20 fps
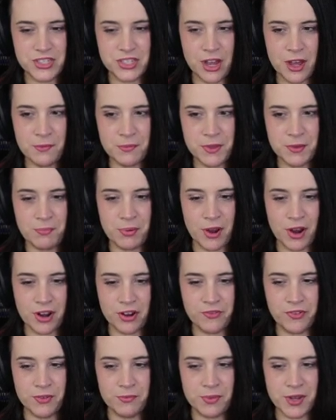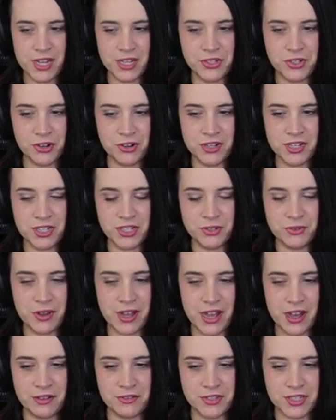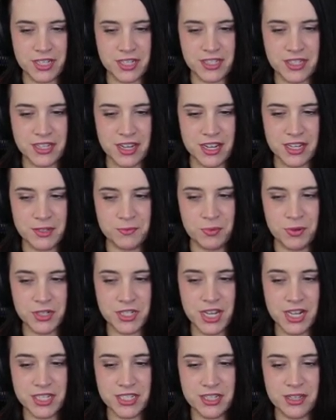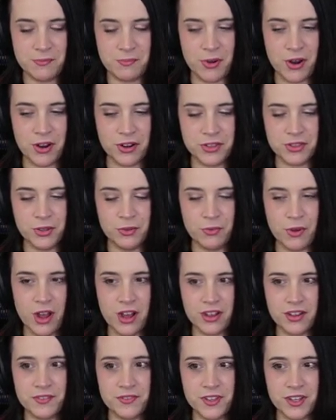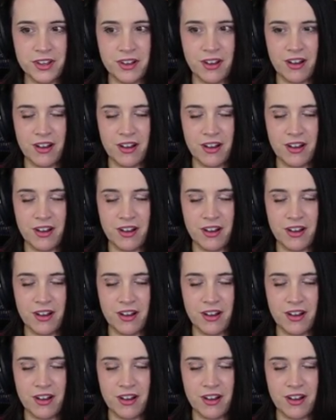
Stop the park from being turned into a housing site. Protect the park, the rock of the